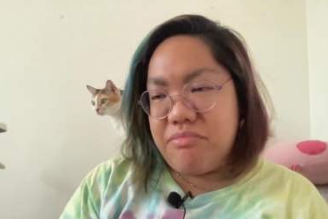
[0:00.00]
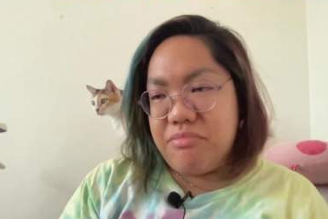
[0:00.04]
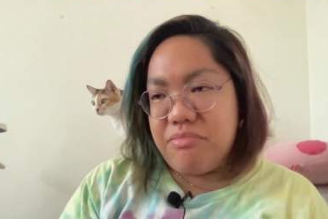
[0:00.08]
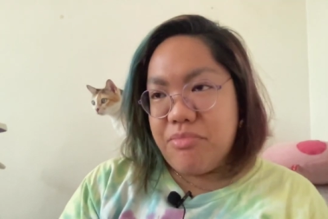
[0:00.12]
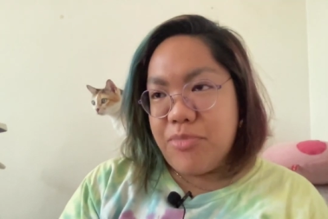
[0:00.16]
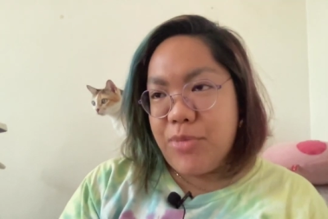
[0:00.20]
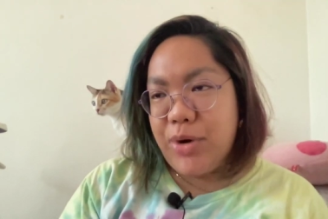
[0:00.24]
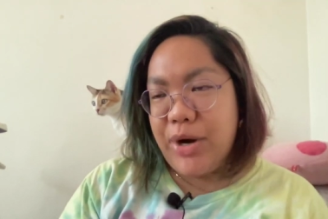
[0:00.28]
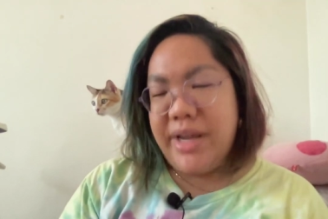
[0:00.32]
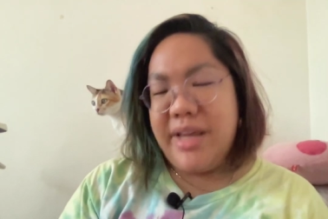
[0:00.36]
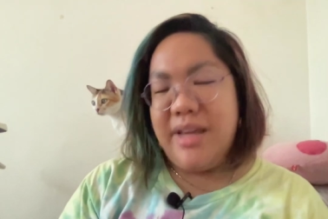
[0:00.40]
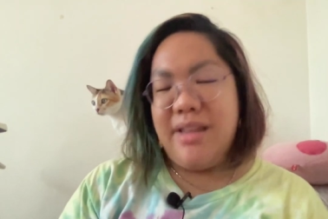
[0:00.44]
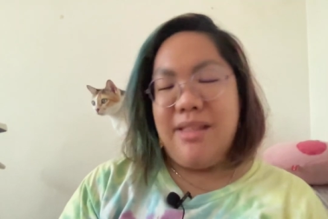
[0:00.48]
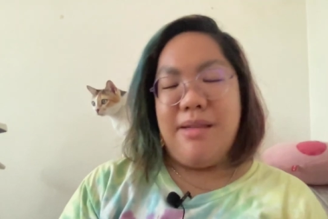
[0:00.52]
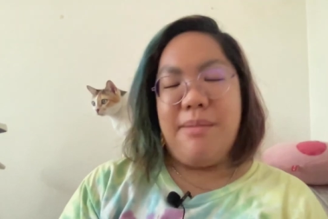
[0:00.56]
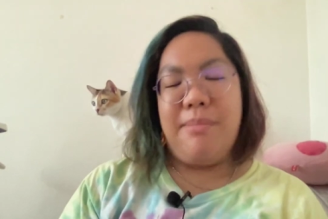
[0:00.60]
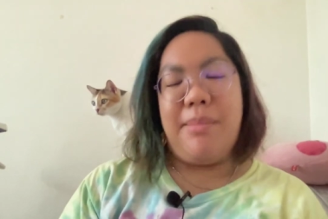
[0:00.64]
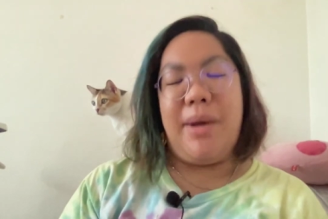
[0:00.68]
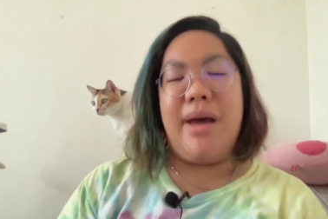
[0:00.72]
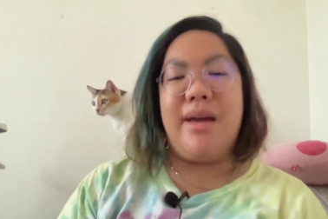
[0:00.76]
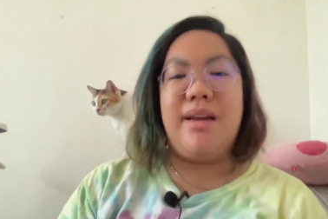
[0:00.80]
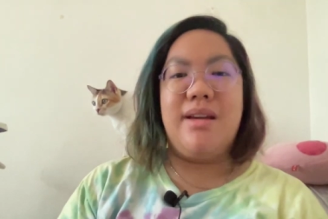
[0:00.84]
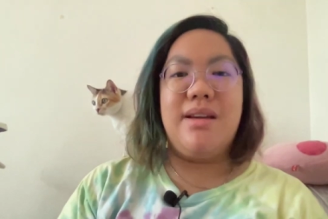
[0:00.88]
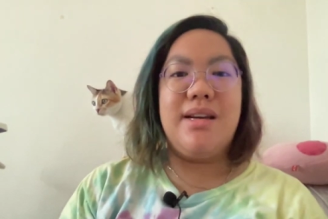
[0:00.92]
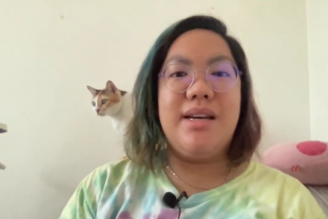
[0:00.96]
breaking the
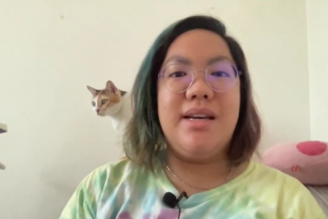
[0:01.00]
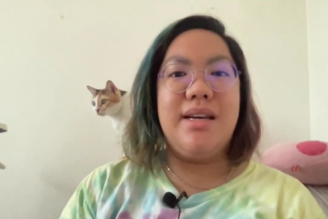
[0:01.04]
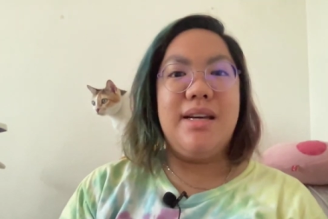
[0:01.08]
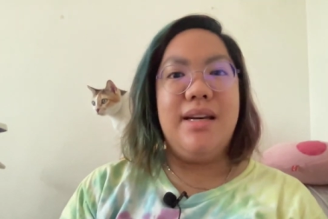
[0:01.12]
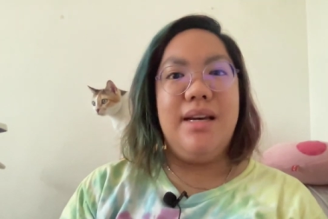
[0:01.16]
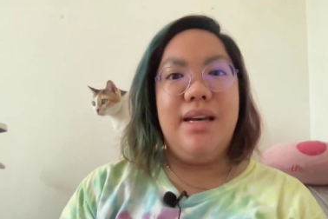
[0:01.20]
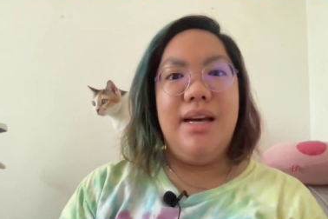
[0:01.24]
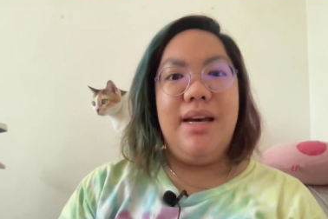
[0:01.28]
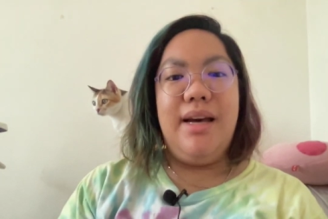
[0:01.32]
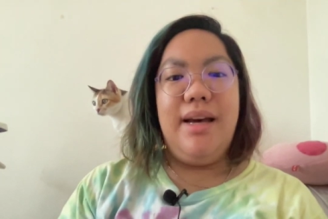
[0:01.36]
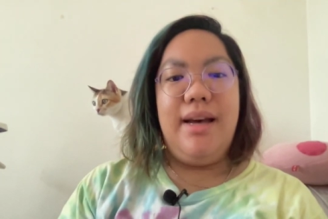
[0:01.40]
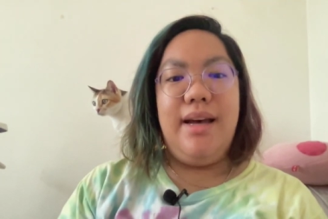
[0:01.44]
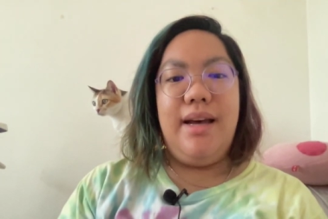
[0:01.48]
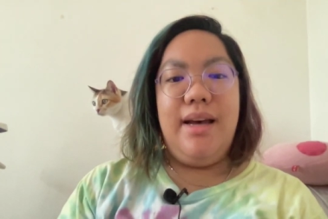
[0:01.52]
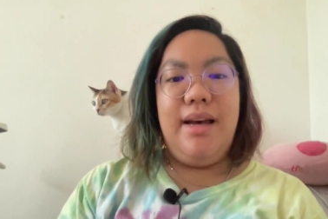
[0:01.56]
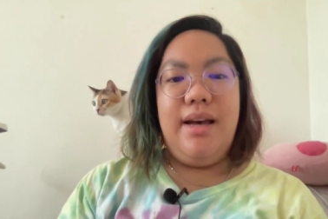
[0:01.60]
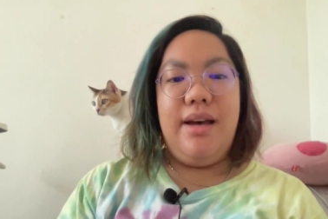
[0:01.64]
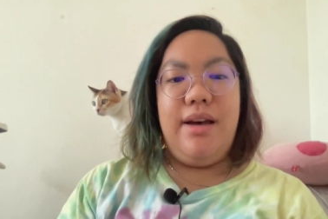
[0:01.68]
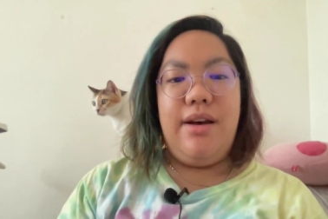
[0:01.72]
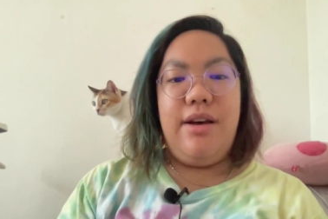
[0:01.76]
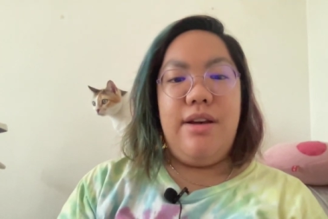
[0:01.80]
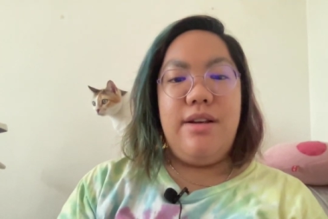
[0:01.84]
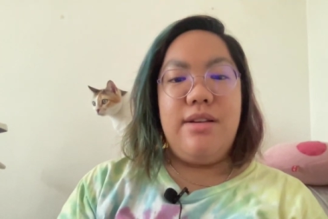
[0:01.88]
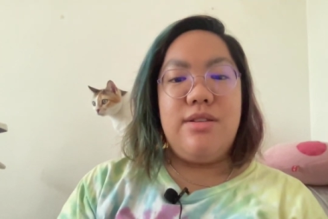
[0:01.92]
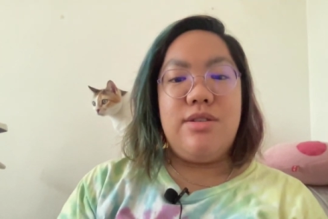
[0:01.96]
bank.
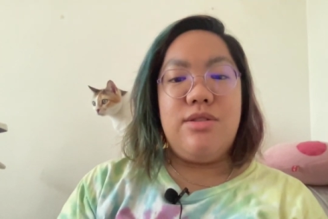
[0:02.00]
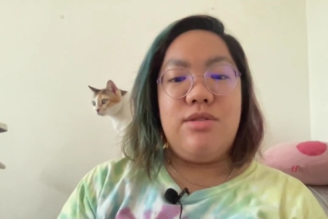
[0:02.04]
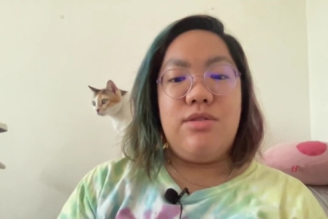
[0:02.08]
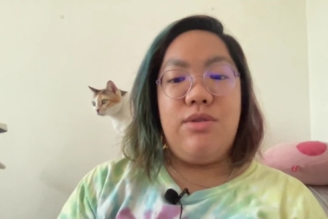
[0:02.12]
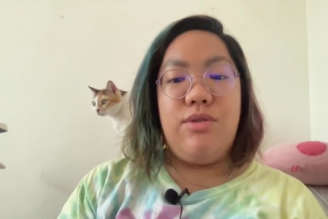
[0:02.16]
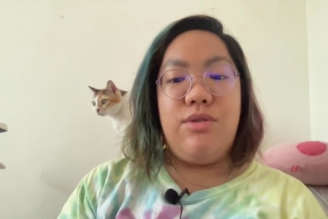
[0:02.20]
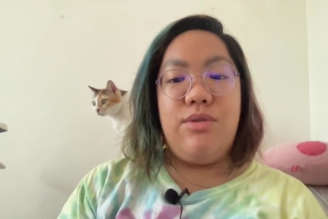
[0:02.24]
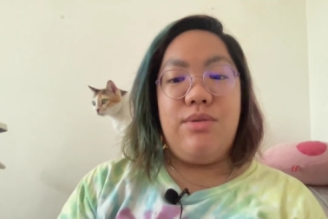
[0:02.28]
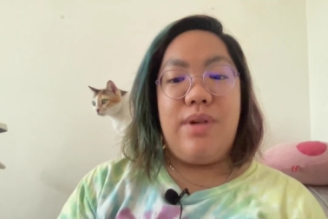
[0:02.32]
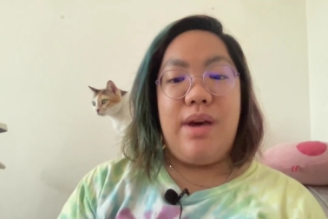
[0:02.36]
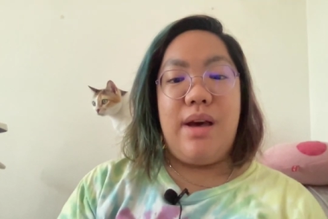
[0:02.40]
So